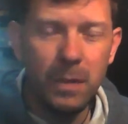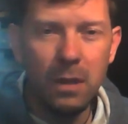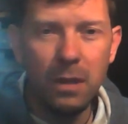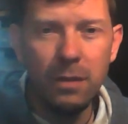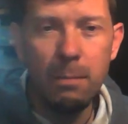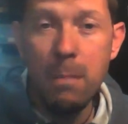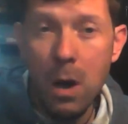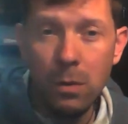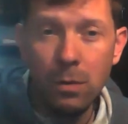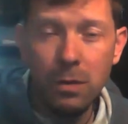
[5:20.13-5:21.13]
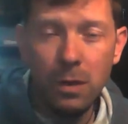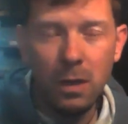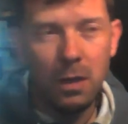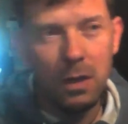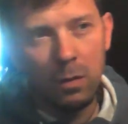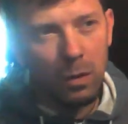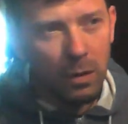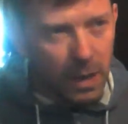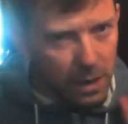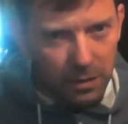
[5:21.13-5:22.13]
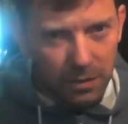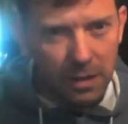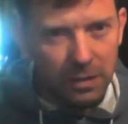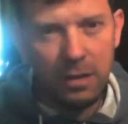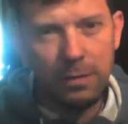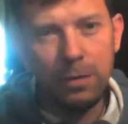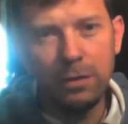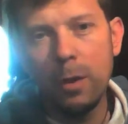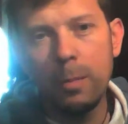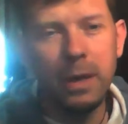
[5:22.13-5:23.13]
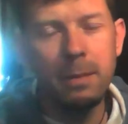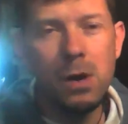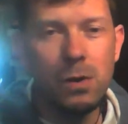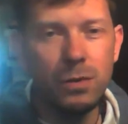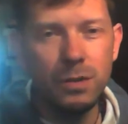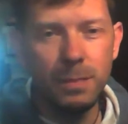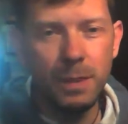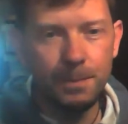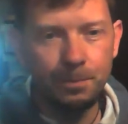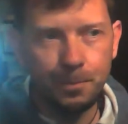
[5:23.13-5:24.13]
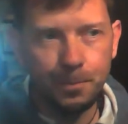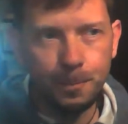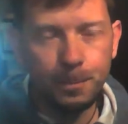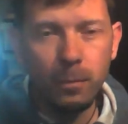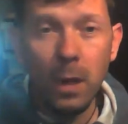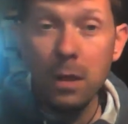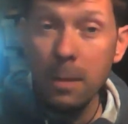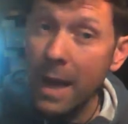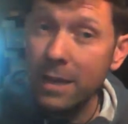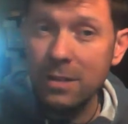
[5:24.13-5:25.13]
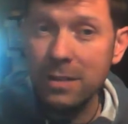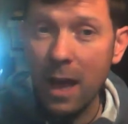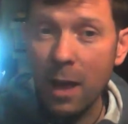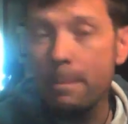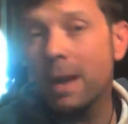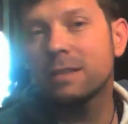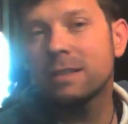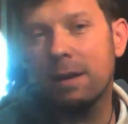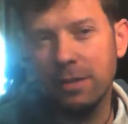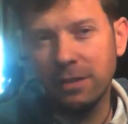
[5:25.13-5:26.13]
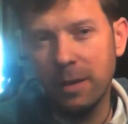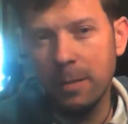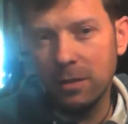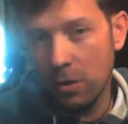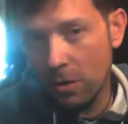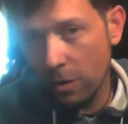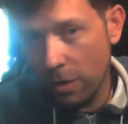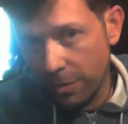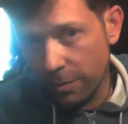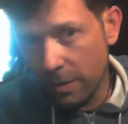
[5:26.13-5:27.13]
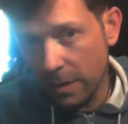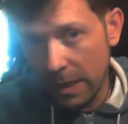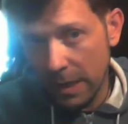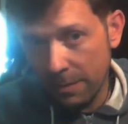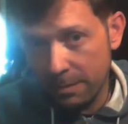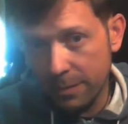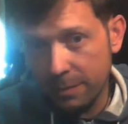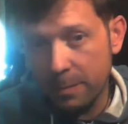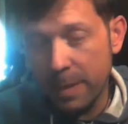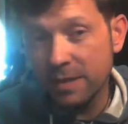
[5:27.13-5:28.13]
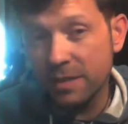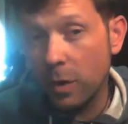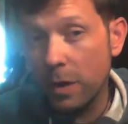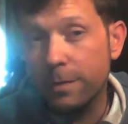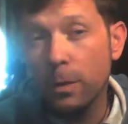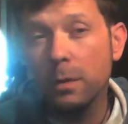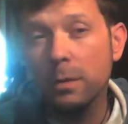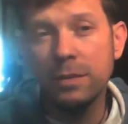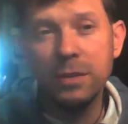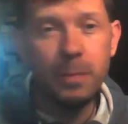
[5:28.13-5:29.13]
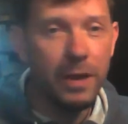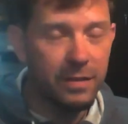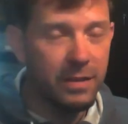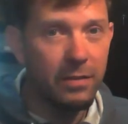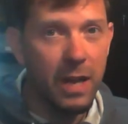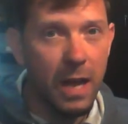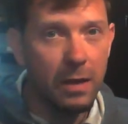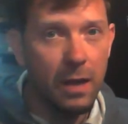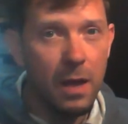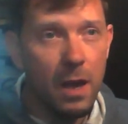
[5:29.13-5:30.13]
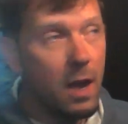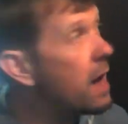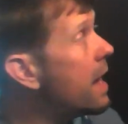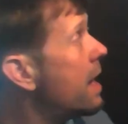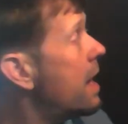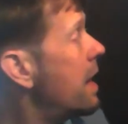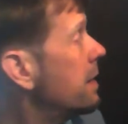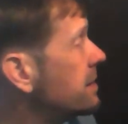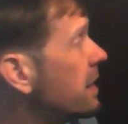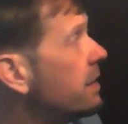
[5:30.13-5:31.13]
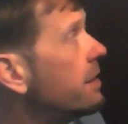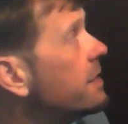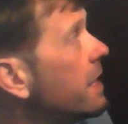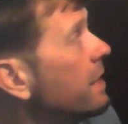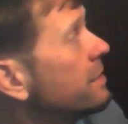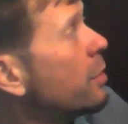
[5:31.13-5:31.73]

It's a mode. Well, again, that's a different topic, modes, but the major scale must have the semitone on space 3, 4 and space 7, 8. Let's get into D.